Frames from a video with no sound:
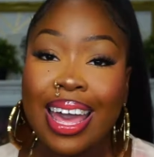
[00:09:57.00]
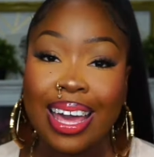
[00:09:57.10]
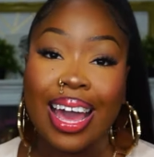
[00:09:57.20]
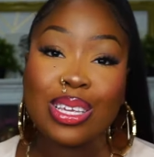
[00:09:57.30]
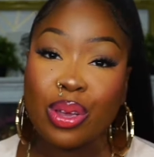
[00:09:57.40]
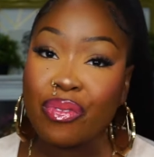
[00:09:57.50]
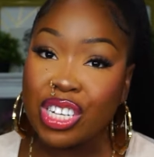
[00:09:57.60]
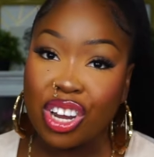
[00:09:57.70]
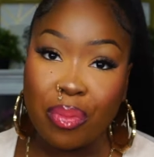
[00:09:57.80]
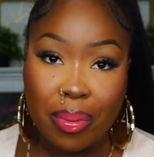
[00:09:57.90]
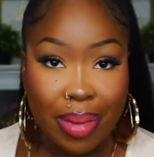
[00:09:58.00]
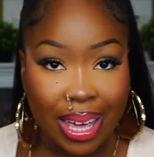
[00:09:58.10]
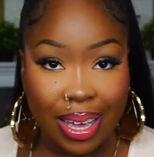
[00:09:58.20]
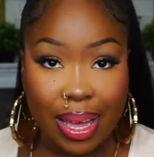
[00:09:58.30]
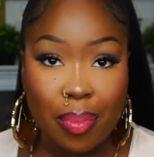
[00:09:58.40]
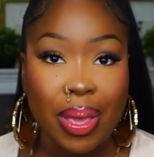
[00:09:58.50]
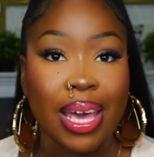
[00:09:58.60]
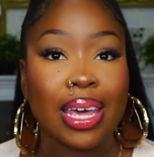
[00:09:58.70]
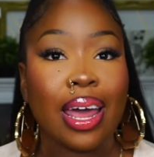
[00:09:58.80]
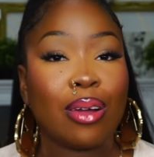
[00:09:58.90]
Hey guys, so I finished off my makeup
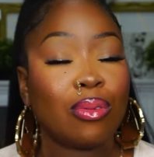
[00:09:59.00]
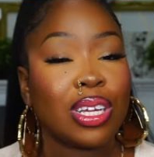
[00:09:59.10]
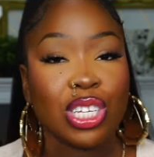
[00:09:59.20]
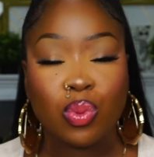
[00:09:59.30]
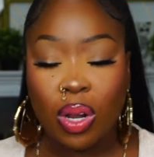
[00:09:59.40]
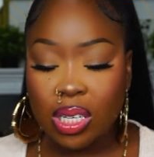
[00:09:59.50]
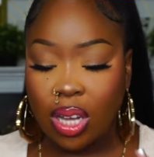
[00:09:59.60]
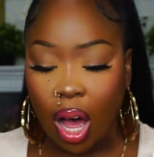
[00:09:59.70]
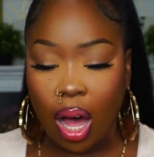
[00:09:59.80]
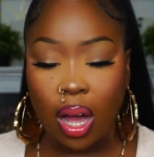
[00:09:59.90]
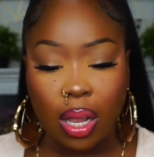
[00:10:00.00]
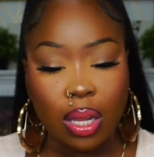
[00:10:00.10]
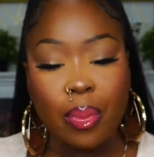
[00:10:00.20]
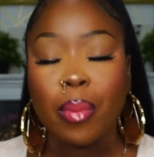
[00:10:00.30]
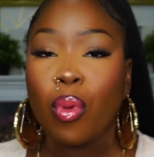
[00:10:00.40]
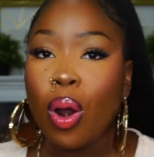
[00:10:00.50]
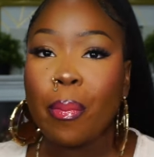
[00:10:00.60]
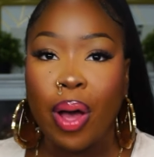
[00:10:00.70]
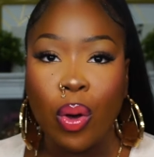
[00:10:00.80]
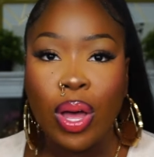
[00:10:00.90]
and I really just want to talk a little bit more
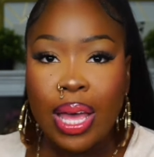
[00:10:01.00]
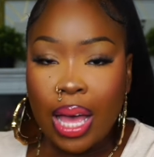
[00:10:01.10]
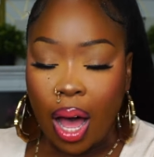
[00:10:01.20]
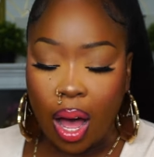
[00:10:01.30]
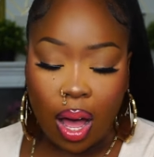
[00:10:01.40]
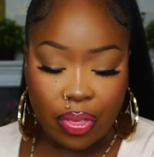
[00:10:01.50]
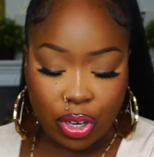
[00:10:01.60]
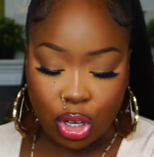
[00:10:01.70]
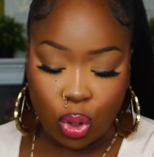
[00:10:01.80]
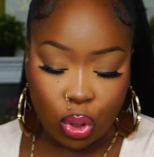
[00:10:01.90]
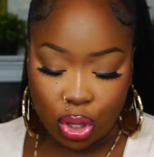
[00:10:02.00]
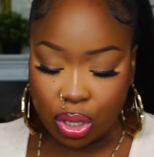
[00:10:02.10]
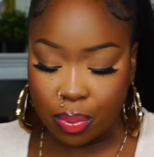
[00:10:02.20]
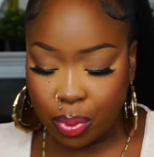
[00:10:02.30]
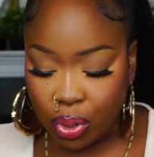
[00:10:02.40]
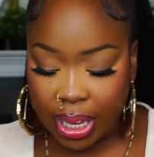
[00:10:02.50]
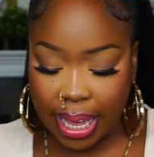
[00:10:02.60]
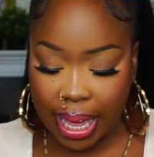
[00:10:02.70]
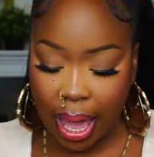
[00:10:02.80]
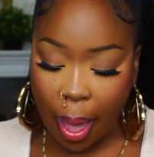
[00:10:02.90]
about uh, the new Huda Beauty